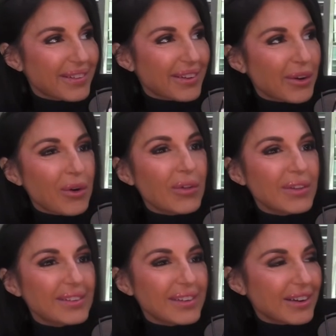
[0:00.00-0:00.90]

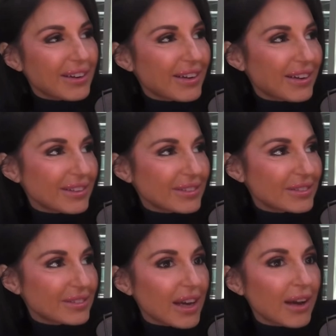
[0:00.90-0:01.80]
goal to
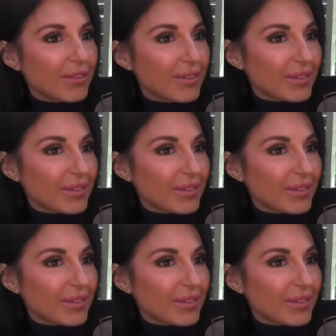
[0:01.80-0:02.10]
have